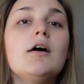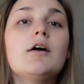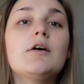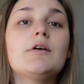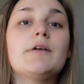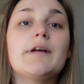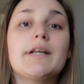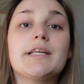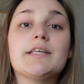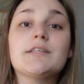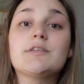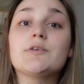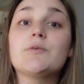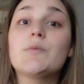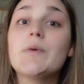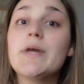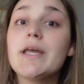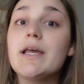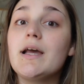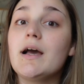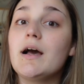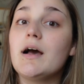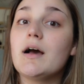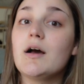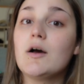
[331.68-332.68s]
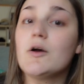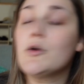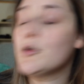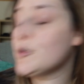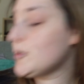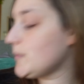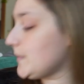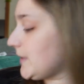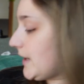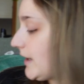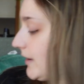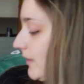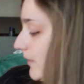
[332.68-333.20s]
Alrighty, so we are
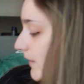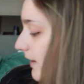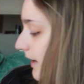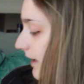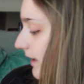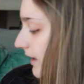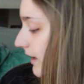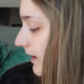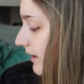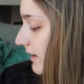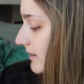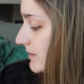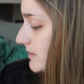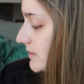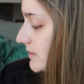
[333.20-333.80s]
home now, and